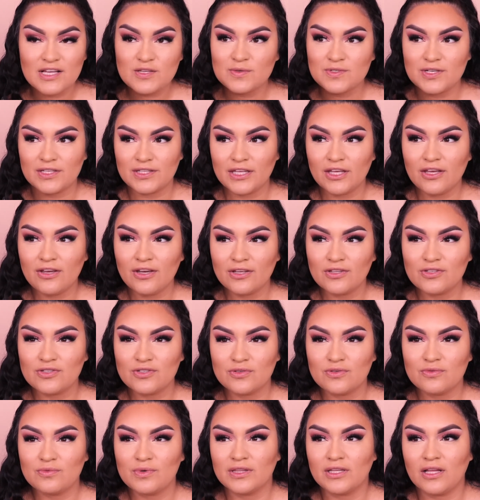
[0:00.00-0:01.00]
which I think you can
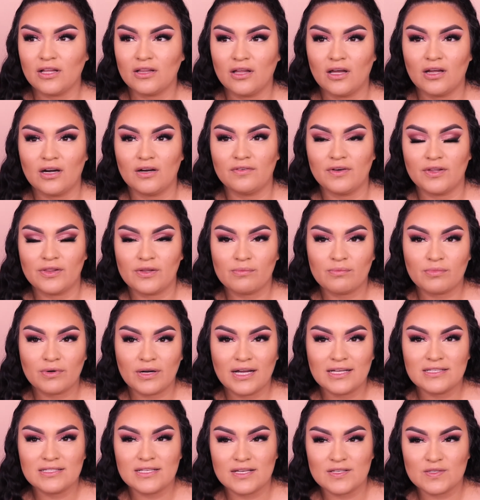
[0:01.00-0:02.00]
do with a lot of other
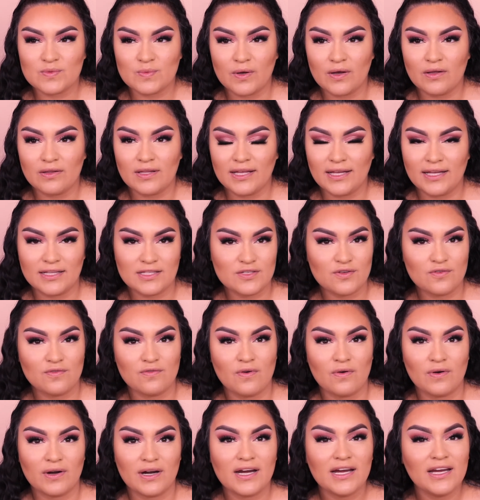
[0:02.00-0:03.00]
brands as well, like at
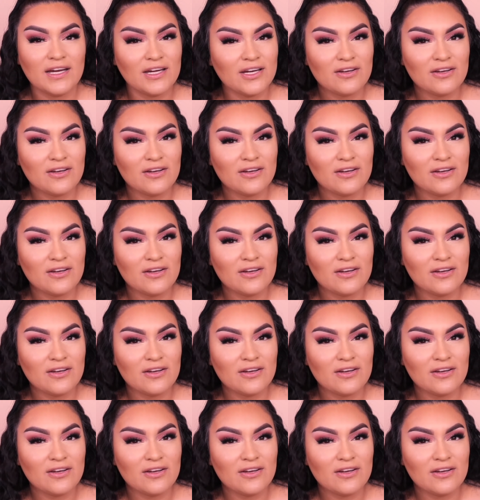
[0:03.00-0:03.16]
Sephora,